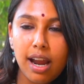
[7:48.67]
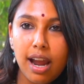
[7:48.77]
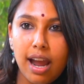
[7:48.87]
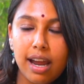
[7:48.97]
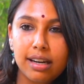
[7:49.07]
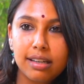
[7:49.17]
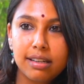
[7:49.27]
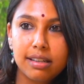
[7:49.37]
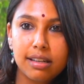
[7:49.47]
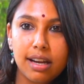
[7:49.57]
and
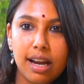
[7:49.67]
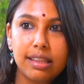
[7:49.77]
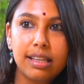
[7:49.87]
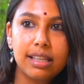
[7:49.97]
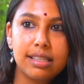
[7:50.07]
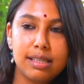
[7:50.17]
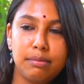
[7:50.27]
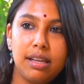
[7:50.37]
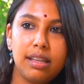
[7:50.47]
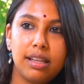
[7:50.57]
I think that's
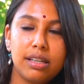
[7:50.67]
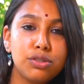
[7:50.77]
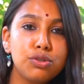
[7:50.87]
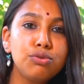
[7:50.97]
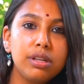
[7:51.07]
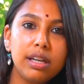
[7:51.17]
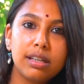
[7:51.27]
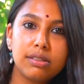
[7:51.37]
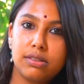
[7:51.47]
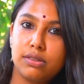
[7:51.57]
something that is
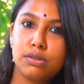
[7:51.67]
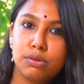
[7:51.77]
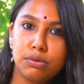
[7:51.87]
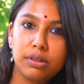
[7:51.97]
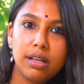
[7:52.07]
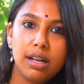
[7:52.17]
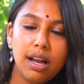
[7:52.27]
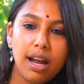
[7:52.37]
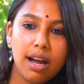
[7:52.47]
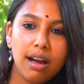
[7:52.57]
unique to the school.
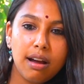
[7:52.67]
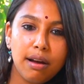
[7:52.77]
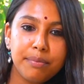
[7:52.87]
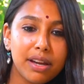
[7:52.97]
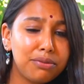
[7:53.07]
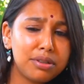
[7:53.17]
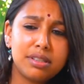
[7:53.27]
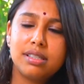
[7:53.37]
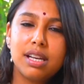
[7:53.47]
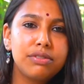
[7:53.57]
I've worked
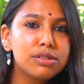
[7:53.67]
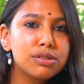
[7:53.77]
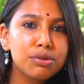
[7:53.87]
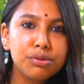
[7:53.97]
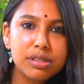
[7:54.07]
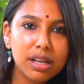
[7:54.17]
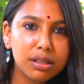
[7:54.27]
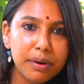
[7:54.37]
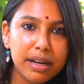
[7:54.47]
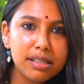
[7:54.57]
in several schools
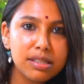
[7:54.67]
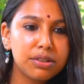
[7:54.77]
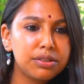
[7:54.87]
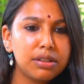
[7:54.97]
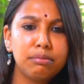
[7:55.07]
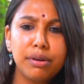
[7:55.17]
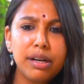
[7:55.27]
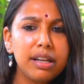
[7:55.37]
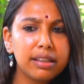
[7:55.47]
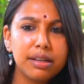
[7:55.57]
otherwise, not to
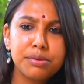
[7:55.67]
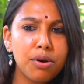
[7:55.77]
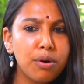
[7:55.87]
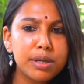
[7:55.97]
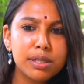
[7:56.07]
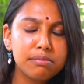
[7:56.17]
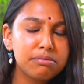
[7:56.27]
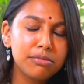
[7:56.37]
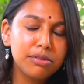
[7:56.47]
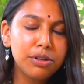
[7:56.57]
compare, like there's always
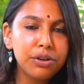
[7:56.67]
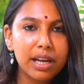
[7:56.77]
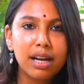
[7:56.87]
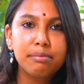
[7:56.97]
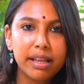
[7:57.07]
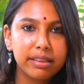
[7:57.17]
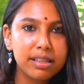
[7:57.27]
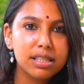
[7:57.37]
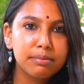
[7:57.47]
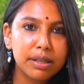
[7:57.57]
good and bad
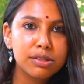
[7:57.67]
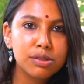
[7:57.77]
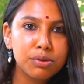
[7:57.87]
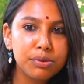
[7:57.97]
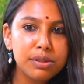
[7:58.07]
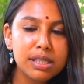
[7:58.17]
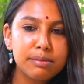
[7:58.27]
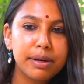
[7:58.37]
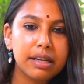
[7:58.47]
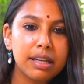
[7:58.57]
things about schools,
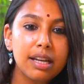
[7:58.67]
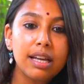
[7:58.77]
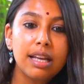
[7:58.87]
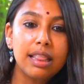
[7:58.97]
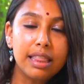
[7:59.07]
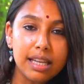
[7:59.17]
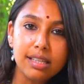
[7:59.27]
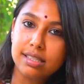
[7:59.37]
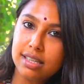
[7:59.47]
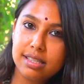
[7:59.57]
but
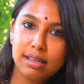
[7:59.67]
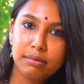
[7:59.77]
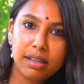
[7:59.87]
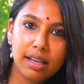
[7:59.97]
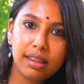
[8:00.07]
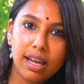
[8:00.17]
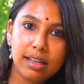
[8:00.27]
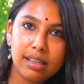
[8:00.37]
this is something that